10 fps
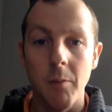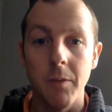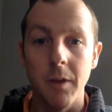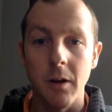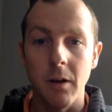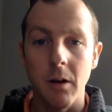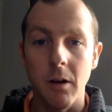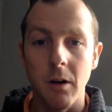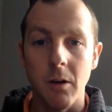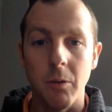there
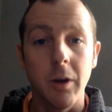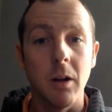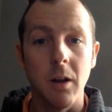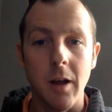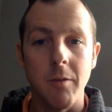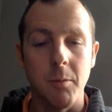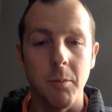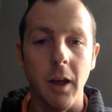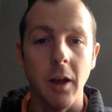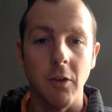are real life
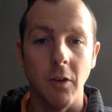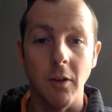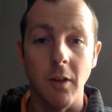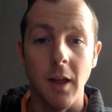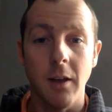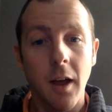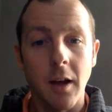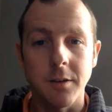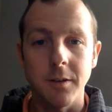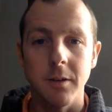implications to that
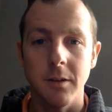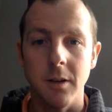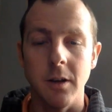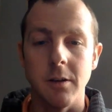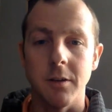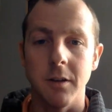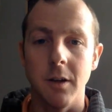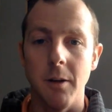text. There's